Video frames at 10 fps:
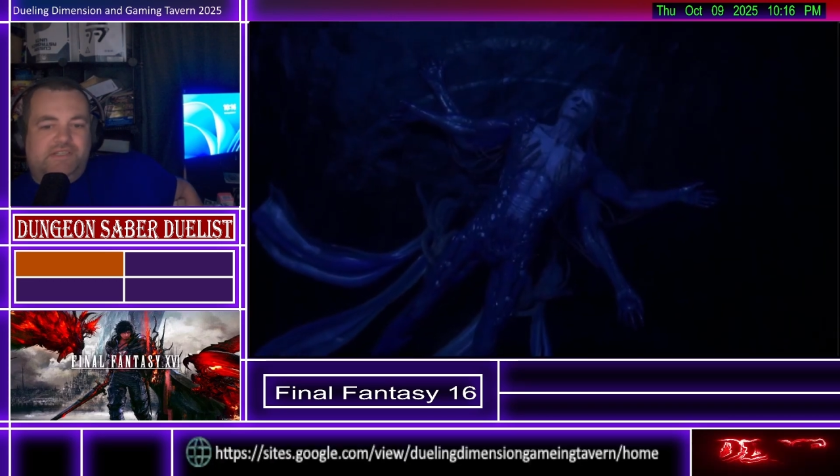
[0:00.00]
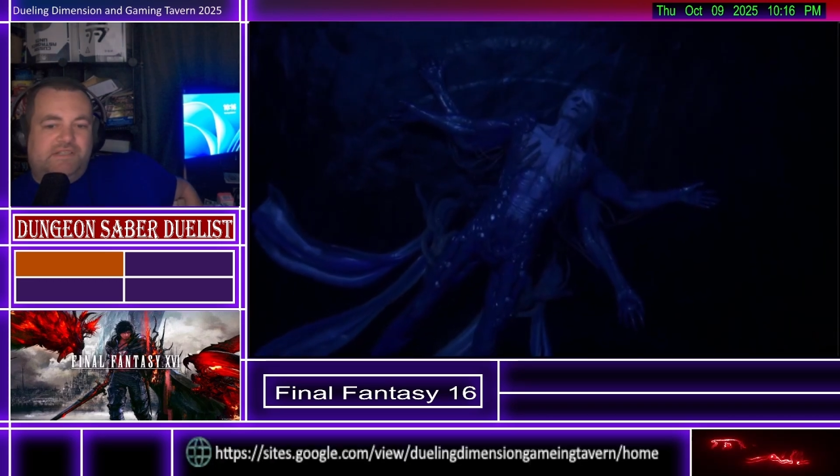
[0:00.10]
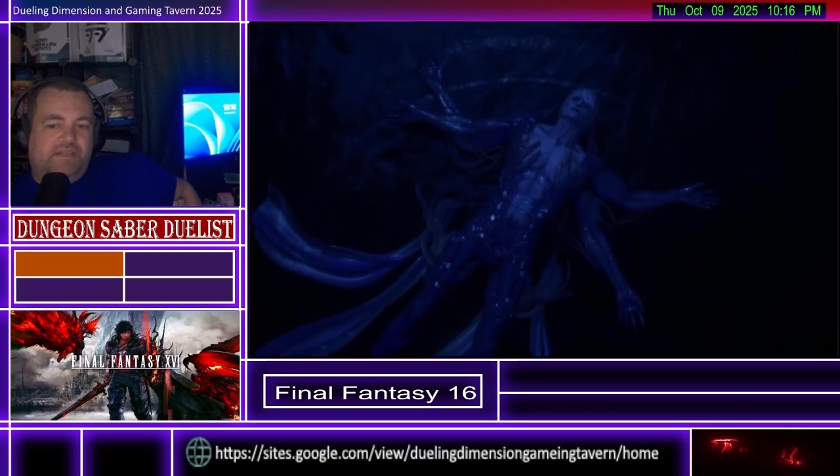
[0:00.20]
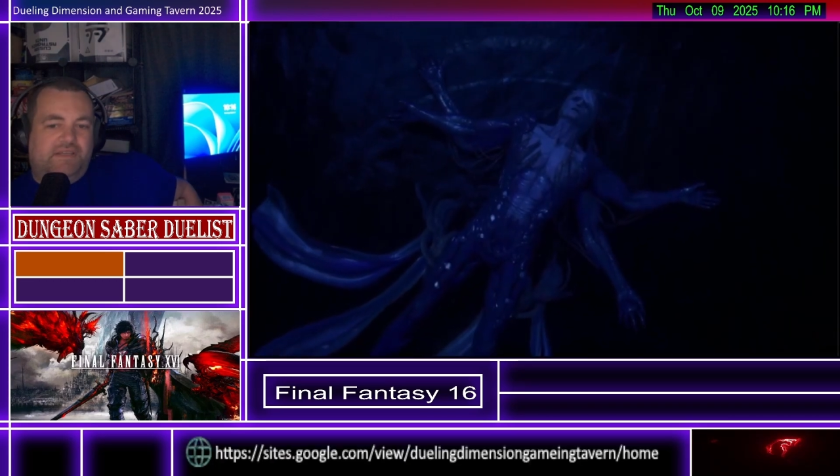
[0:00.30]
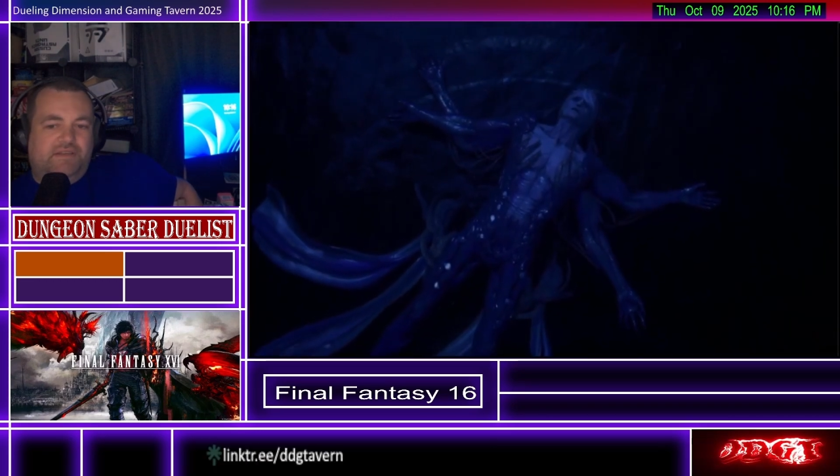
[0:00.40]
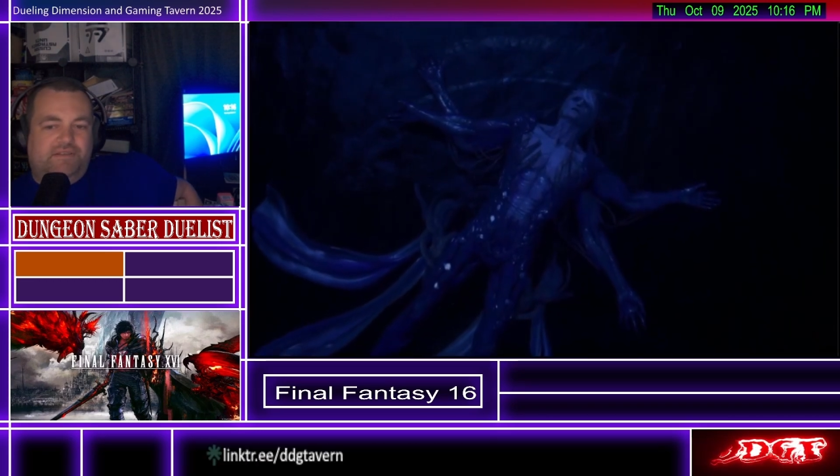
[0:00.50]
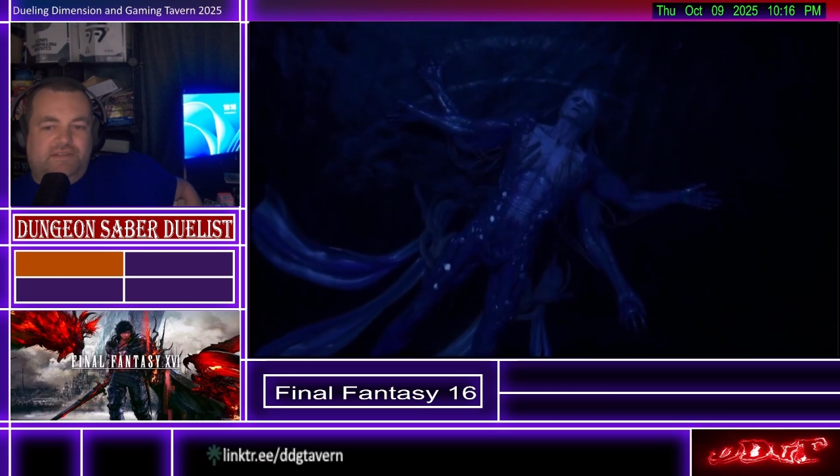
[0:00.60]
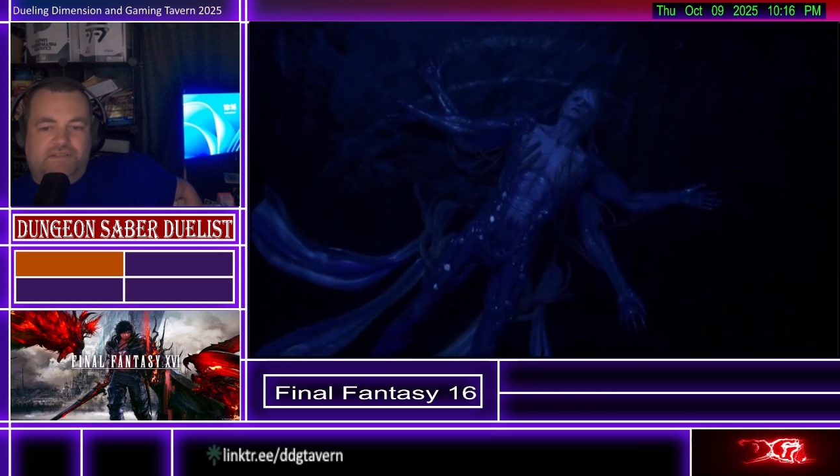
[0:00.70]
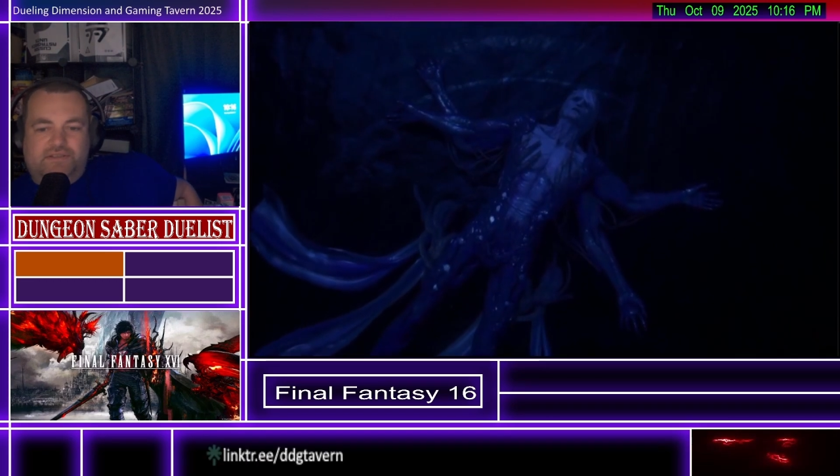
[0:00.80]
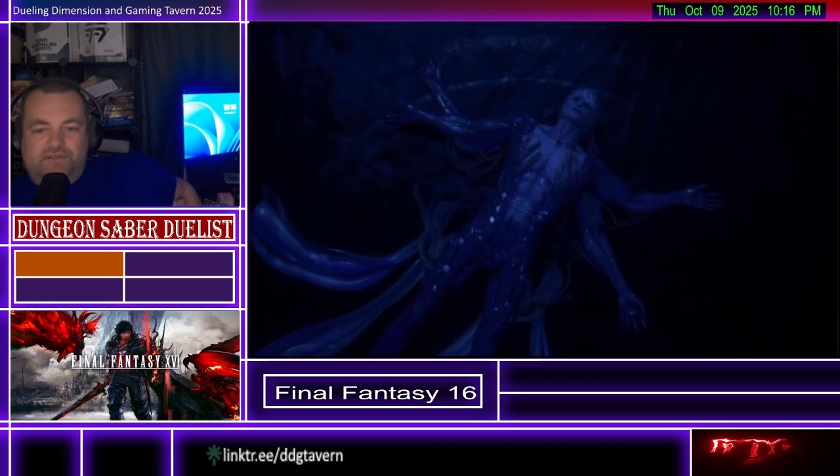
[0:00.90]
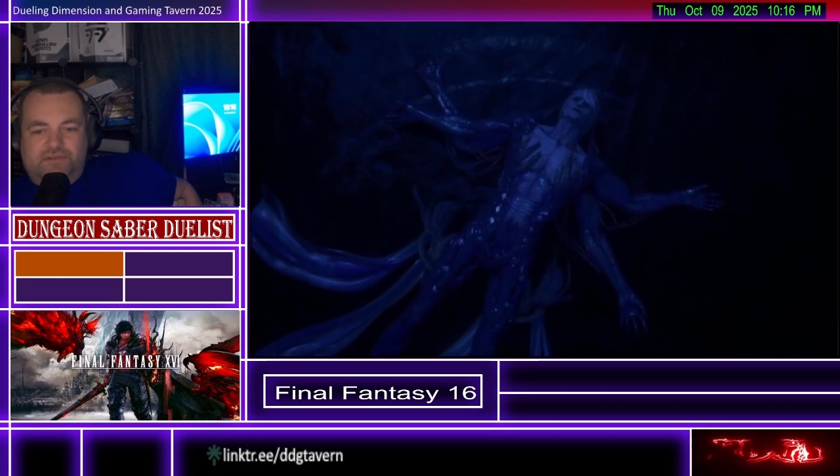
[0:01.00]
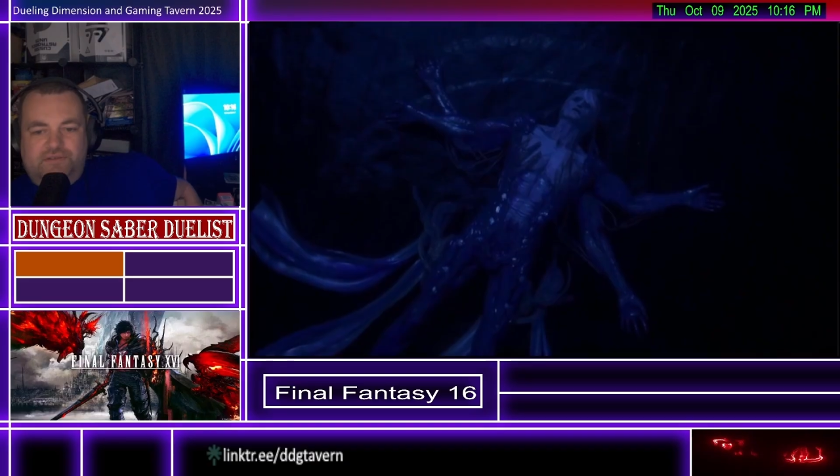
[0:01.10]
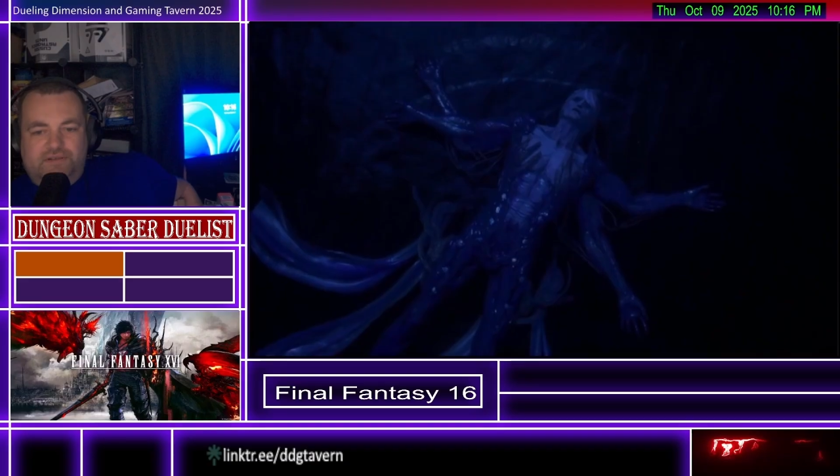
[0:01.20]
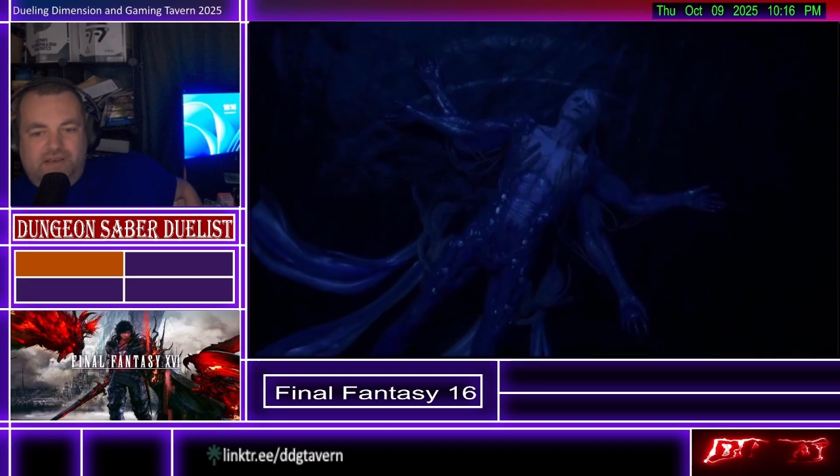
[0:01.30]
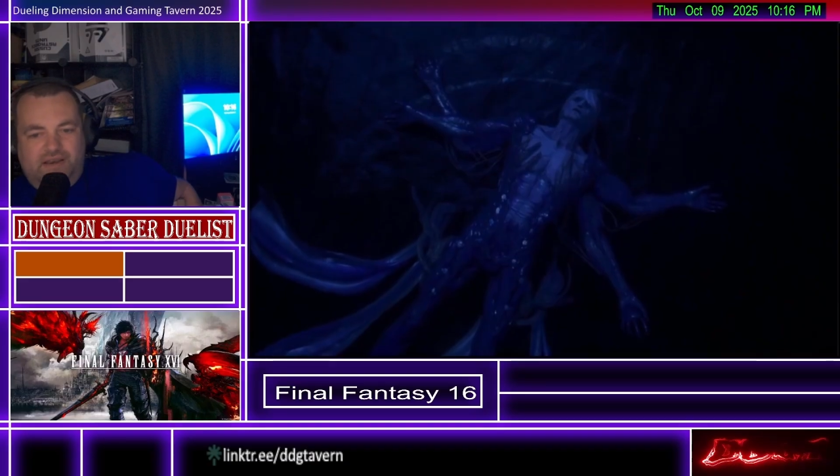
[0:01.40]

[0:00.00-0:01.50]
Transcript: just to kill this dude,